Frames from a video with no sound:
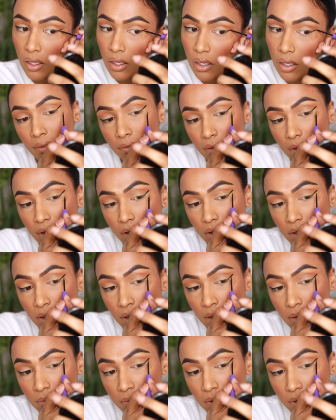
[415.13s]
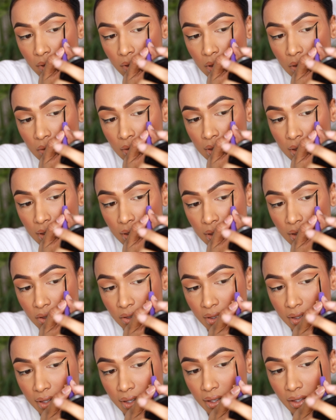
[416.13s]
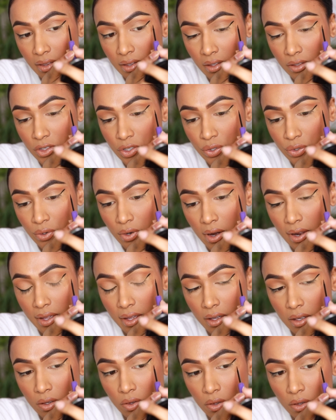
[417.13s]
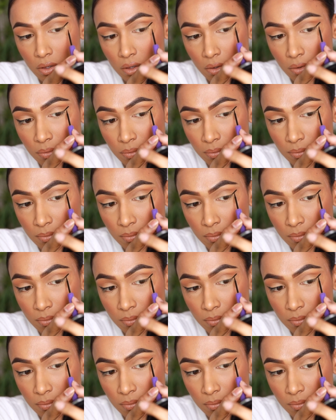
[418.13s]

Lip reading: And then I'm gonna go in and create the triangle.